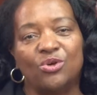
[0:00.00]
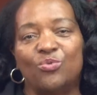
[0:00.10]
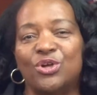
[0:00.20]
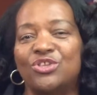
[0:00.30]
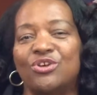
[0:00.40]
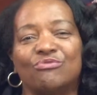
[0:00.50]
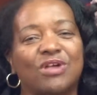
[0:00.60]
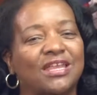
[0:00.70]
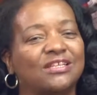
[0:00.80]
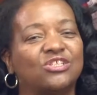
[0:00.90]
When you're
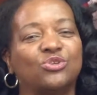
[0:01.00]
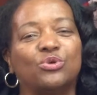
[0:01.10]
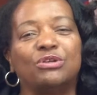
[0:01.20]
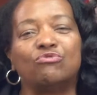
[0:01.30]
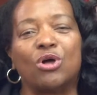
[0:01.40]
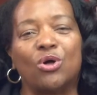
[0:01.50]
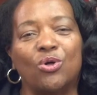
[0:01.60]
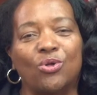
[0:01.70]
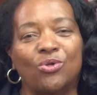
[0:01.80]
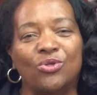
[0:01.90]
ready to
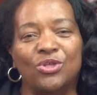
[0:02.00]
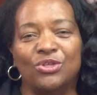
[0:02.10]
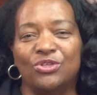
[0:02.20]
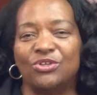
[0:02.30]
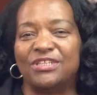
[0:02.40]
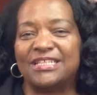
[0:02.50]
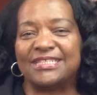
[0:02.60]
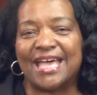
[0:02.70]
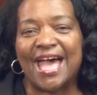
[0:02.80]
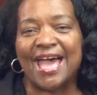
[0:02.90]
enroll, you'll
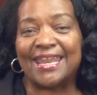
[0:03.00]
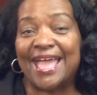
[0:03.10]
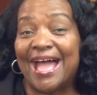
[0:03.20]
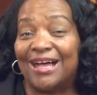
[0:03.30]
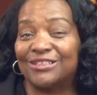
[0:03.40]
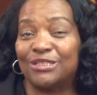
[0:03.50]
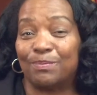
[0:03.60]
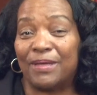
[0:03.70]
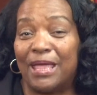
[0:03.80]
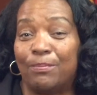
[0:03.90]
decide how to
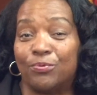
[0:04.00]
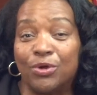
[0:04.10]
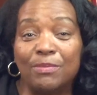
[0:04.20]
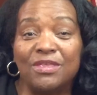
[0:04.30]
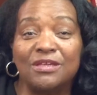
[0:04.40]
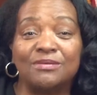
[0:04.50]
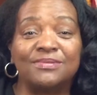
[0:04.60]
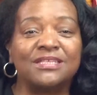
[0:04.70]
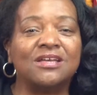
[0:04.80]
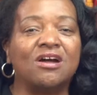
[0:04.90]
pay
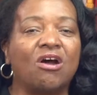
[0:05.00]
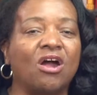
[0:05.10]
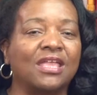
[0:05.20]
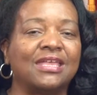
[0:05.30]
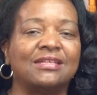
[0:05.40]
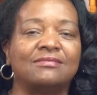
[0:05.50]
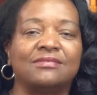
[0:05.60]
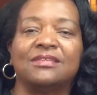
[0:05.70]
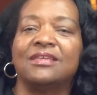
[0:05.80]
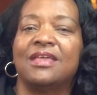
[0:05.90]
premiums or get
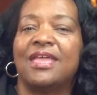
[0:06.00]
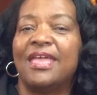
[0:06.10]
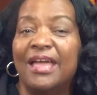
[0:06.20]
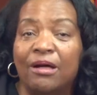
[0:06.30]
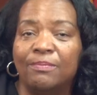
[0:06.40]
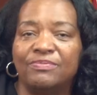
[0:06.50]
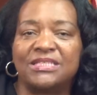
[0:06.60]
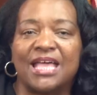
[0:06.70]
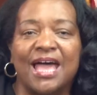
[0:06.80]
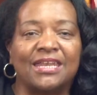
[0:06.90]
help
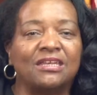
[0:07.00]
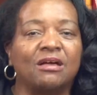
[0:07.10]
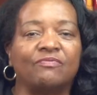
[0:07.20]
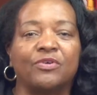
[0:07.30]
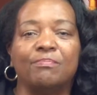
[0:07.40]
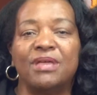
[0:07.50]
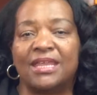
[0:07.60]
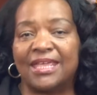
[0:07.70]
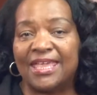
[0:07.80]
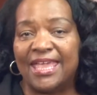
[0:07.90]
signing up for
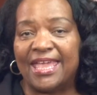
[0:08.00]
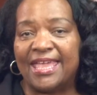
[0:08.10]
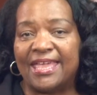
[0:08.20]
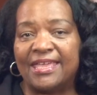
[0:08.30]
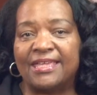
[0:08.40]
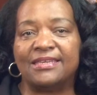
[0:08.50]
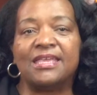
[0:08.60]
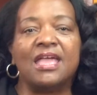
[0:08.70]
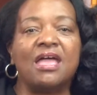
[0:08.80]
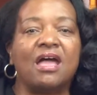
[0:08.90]
Medicaid
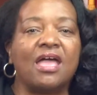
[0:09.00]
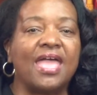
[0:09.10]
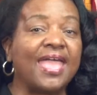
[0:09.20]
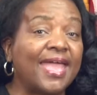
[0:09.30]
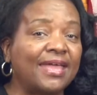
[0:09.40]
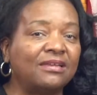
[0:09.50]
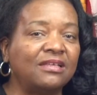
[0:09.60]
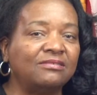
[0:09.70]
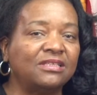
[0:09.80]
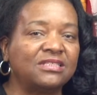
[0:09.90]

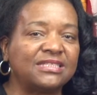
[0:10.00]
and the